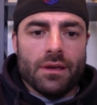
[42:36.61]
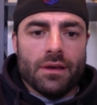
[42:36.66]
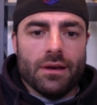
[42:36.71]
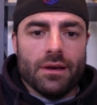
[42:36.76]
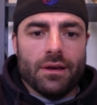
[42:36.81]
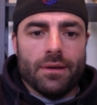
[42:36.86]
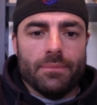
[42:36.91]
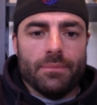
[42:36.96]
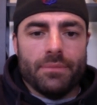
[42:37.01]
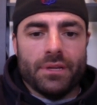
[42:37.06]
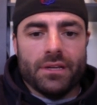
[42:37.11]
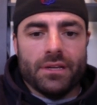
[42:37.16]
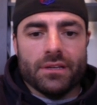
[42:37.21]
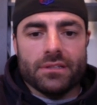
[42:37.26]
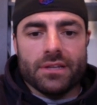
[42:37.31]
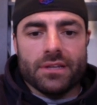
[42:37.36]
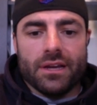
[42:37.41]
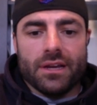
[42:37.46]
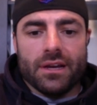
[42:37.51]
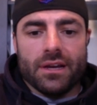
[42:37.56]
um, because
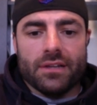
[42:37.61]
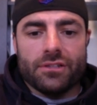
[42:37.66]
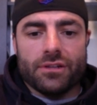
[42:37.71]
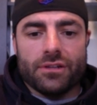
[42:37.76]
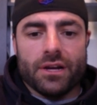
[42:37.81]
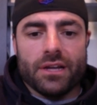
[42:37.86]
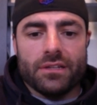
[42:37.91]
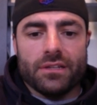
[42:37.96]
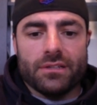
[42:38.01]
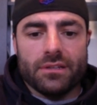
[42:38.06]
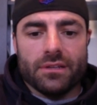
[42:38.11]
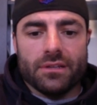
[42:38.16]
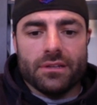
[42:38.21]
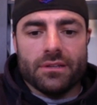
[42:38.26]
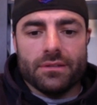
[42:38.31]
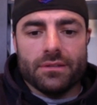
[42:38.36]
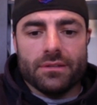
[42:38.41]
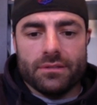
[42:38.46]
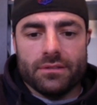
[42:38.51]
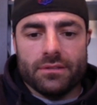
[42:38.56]
I, I tried to